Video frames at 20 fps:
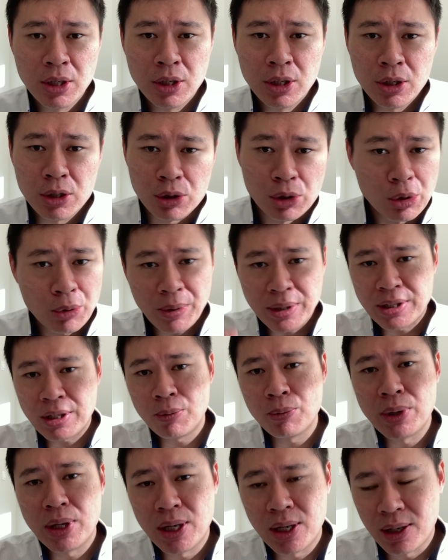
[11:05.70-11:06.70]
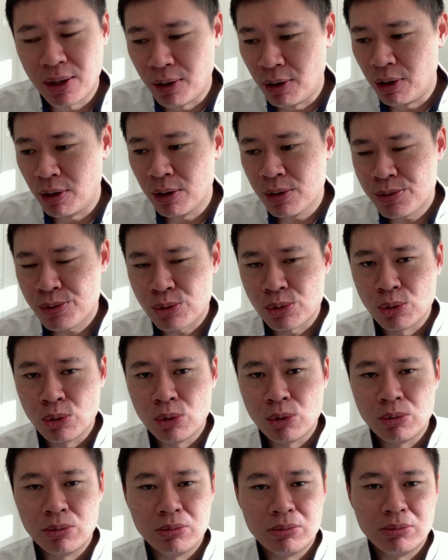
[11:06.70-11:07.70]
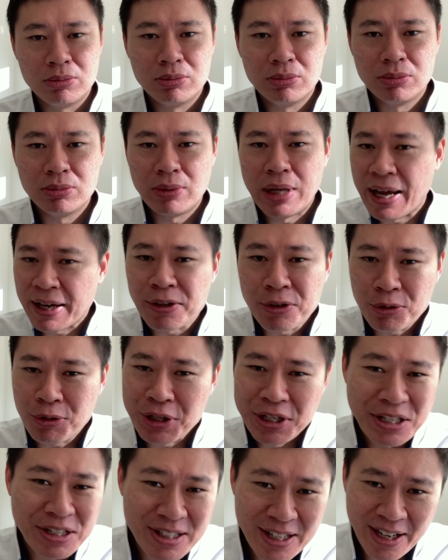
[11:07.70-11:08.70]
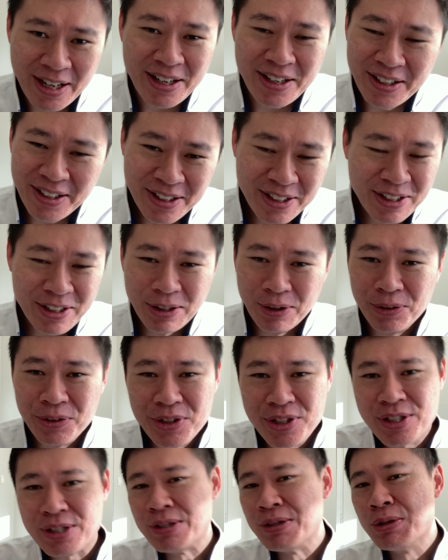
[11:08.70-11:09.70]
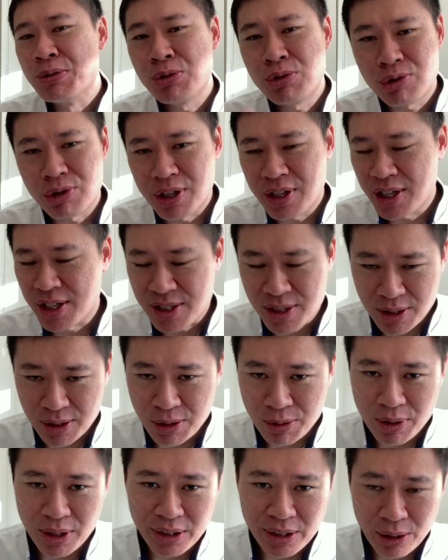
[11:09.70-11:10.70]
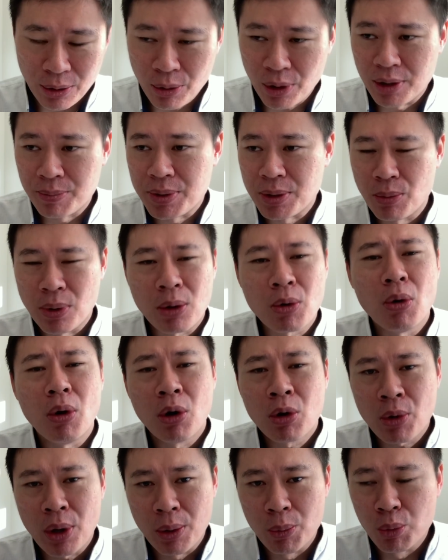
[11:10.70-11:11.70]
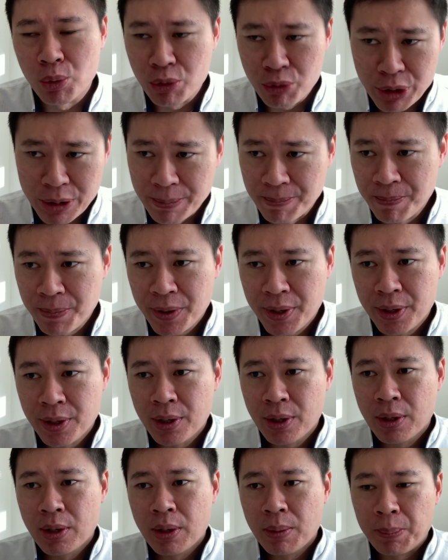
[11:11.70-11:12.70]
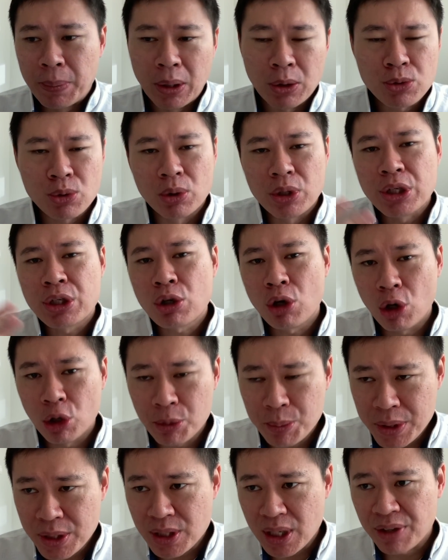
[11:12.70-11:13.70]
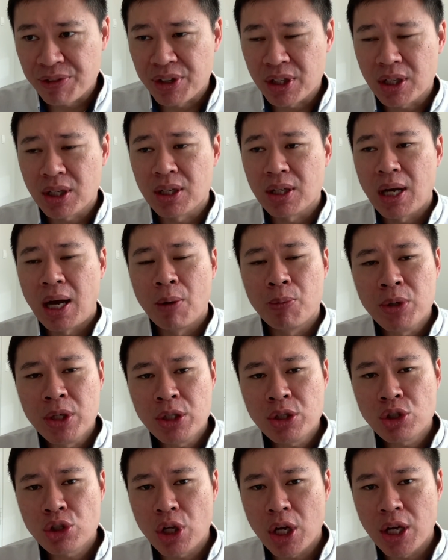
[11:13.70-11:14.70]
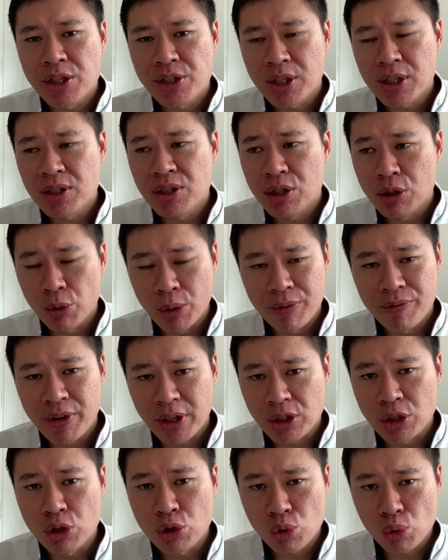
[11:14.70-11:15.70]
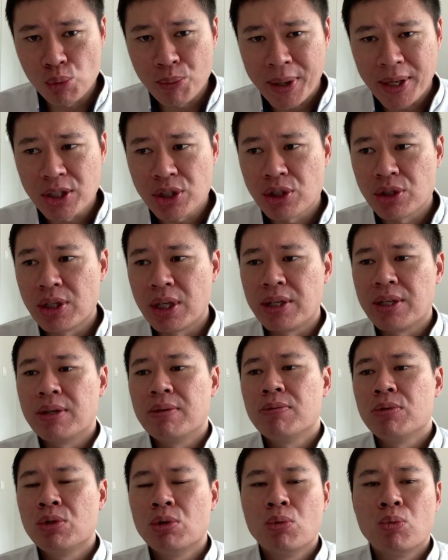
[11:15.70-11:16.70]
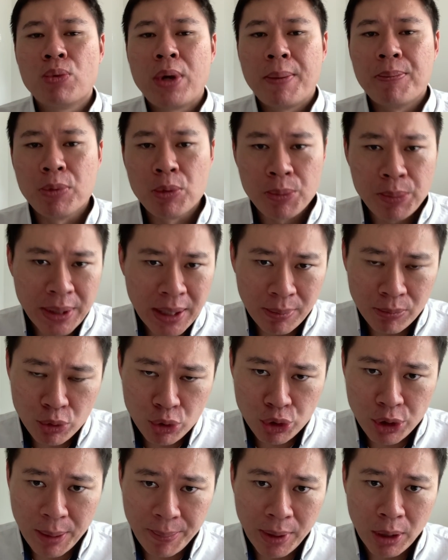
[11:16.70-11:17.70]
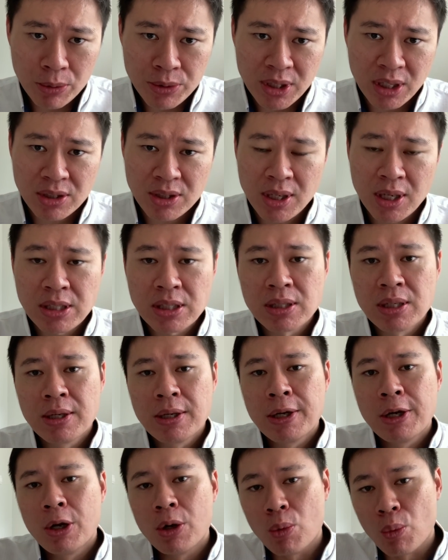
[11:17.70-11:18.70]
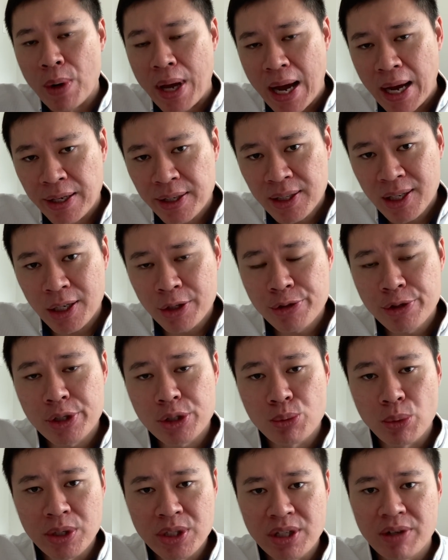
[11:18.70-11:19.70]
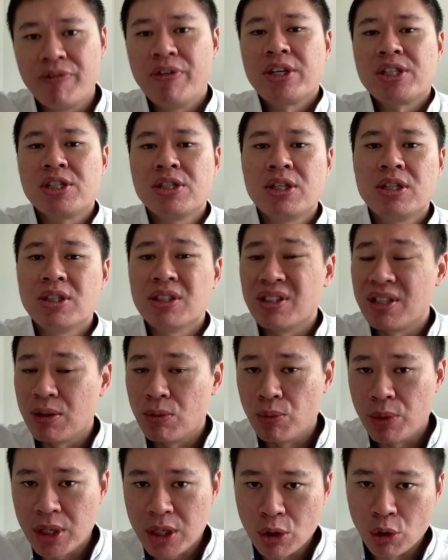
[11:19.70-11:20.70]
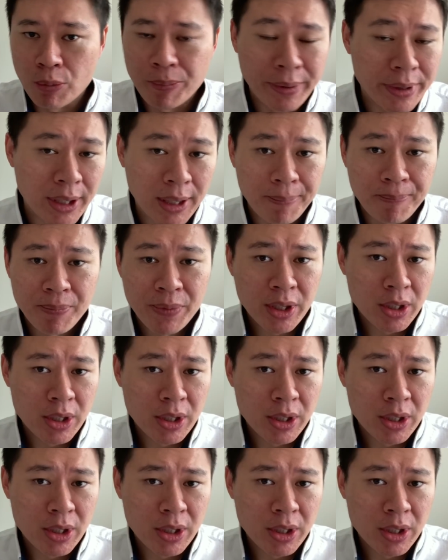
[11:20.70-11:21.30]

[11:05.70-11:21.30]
Right now we are all so angry that this new strain has circulated quite a bit. We're all quite worried. But also economists are thinking, are we chasing zero infections too much that we become trapped by our own success, where other countries, once they're vaccinated, they really open up.